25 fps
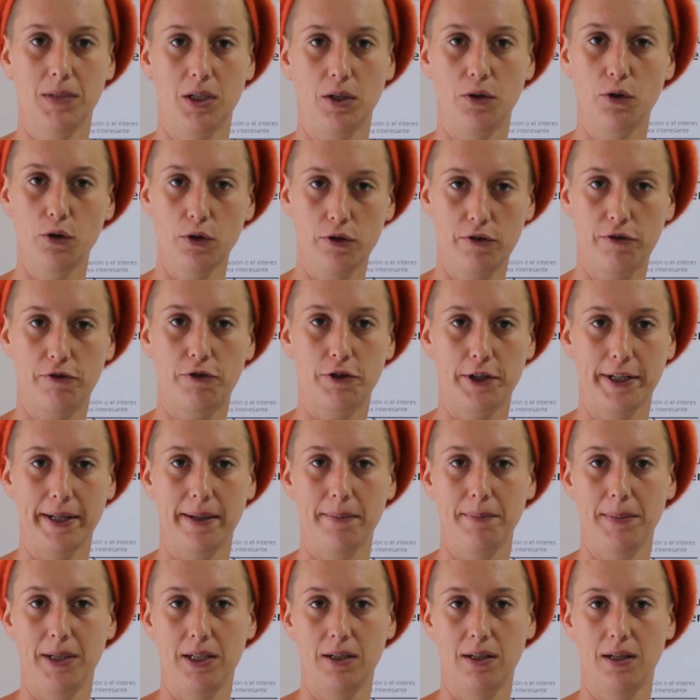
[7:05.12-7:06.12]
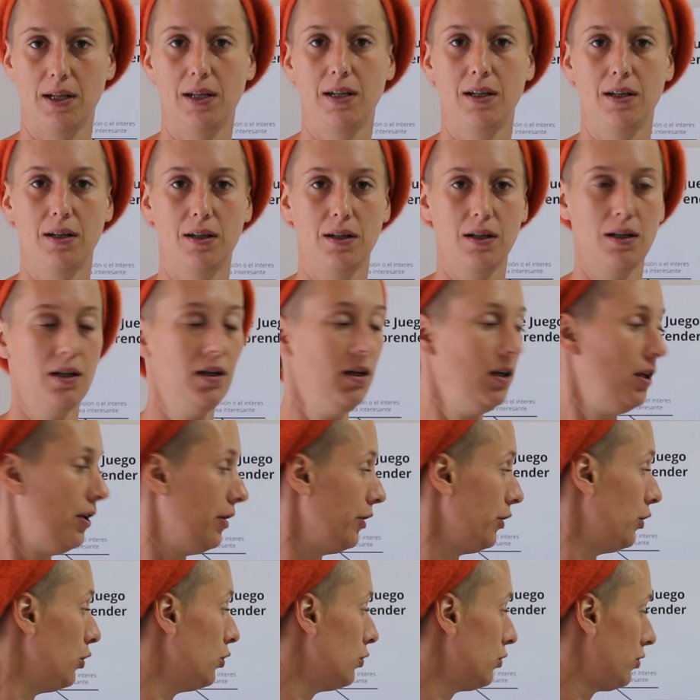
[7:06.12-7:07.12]
good for them and
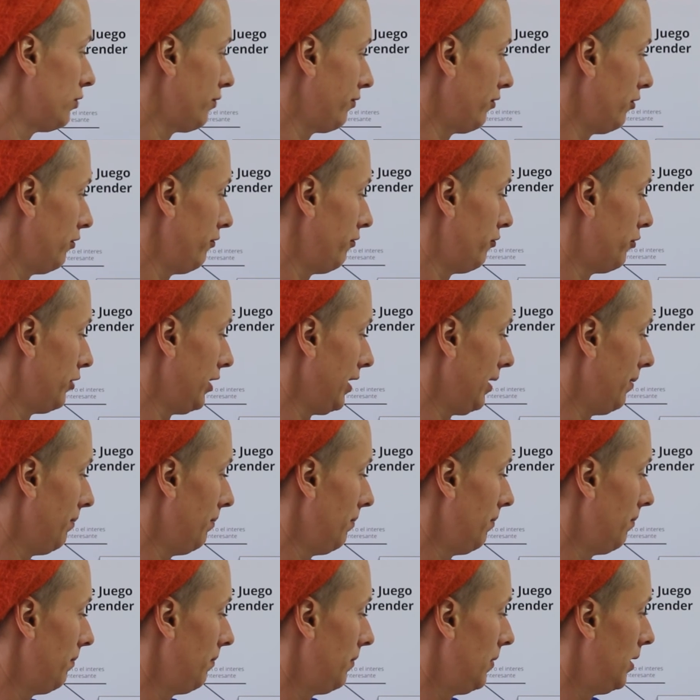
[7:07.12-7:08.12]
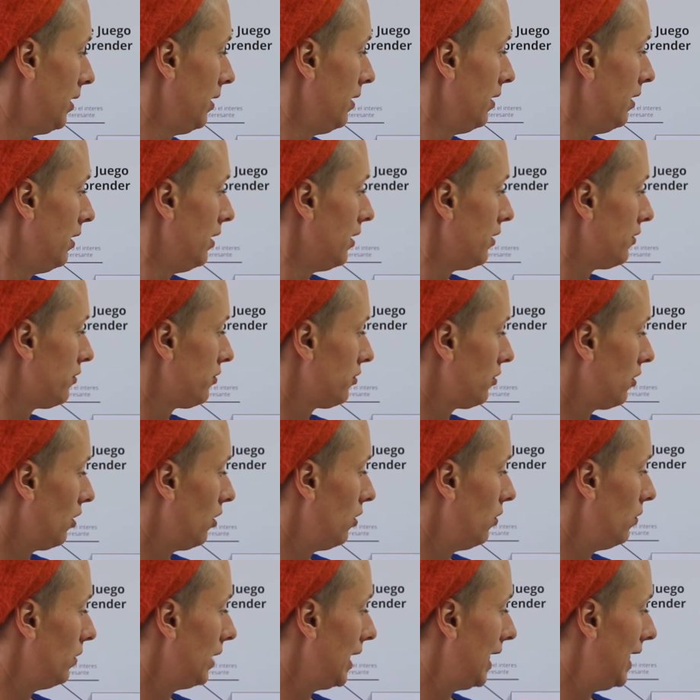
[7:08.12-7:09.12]
useful for them?
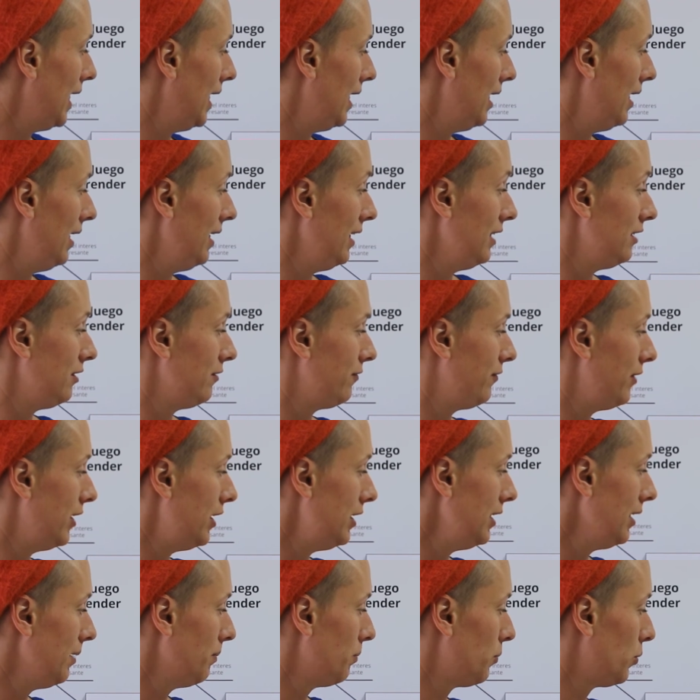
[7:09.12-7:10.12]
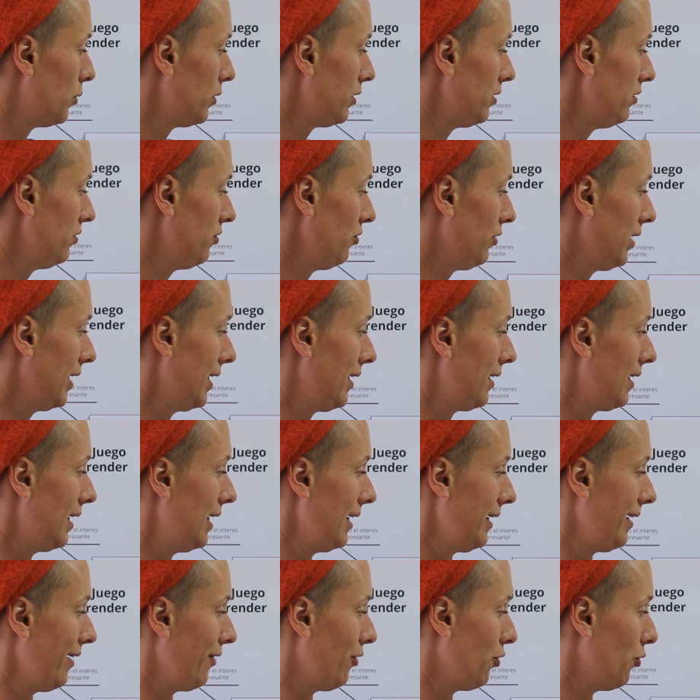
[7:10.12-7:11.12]
So it's very important to get
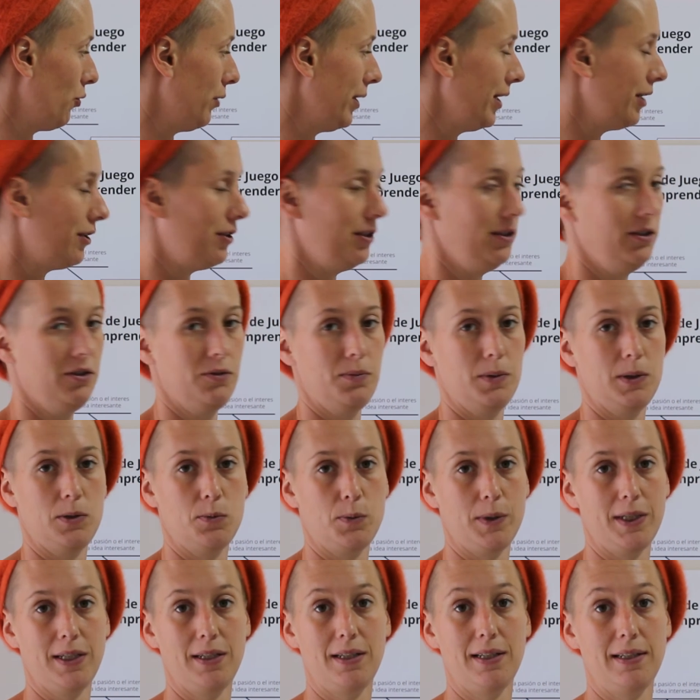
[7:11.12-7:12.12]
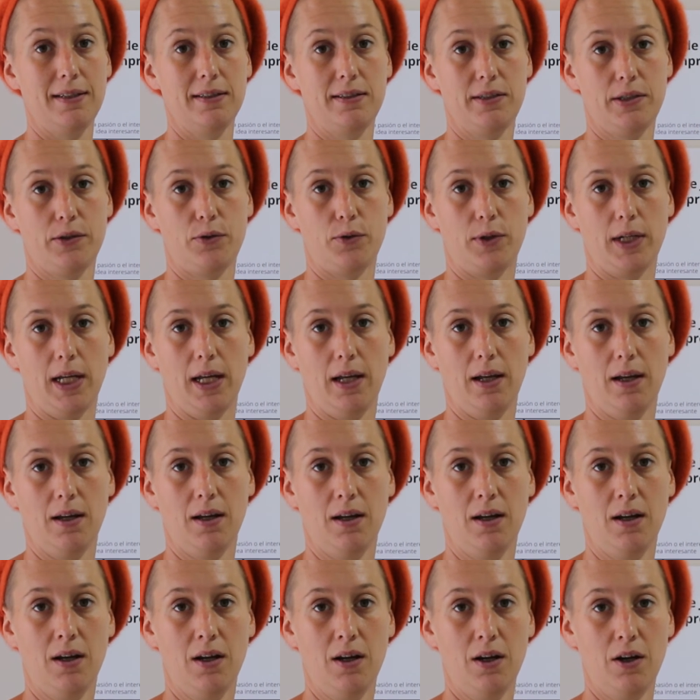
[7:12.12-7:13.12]
like a coherence between these 3,
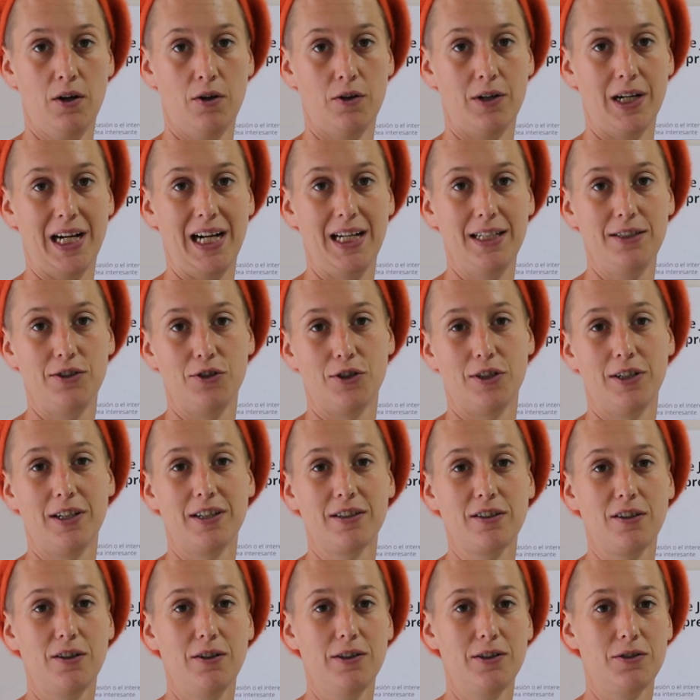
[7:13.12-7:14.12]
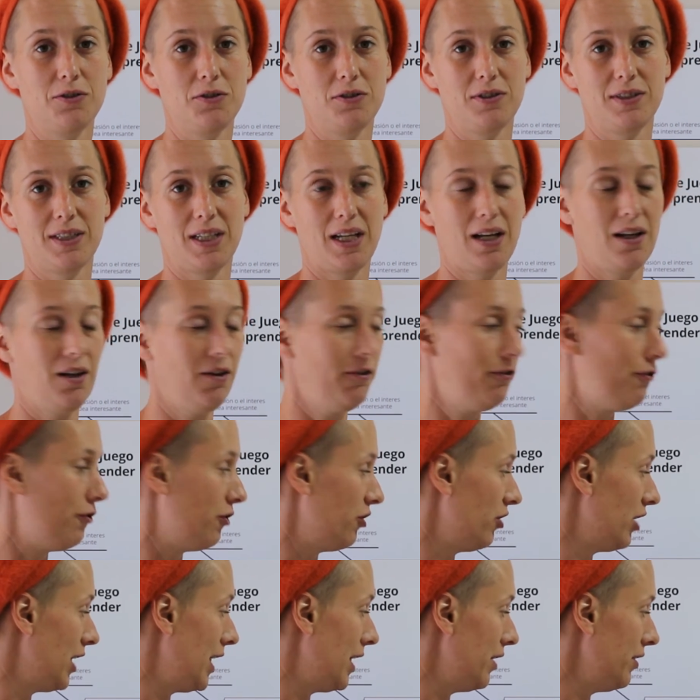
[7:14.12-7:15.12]
right? You're not going to sell
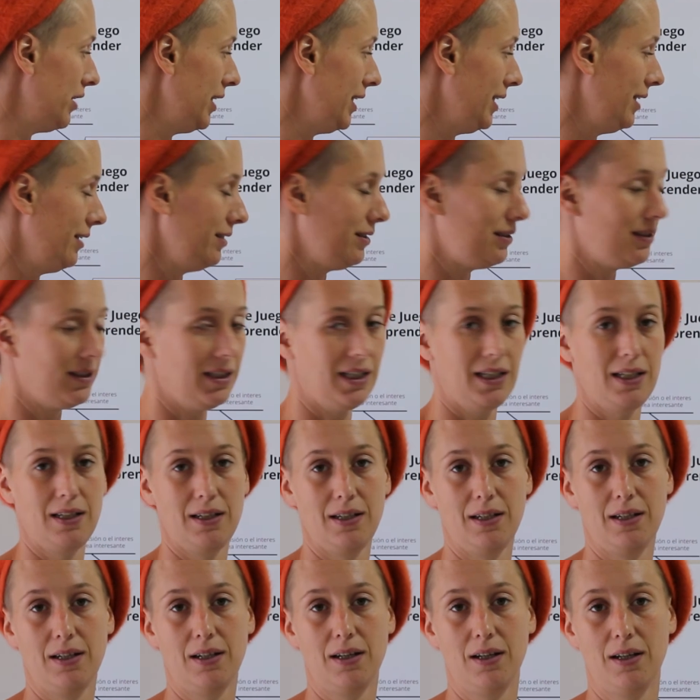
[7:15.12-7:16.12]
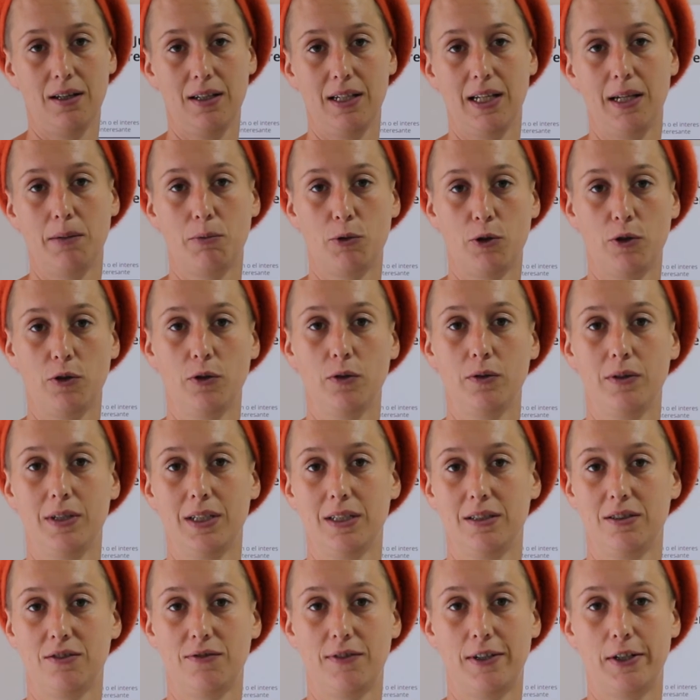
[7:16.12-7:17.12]
Ferraris in a neighborhood
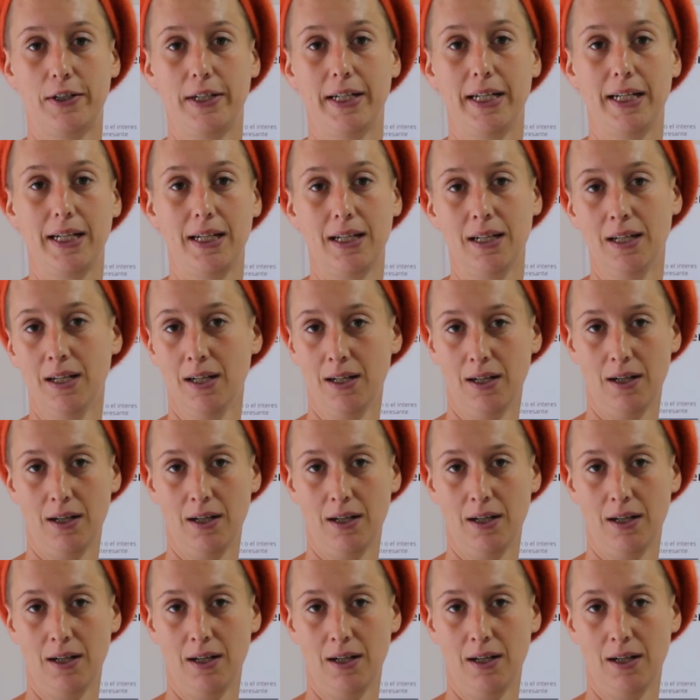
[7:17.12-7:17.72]
that's very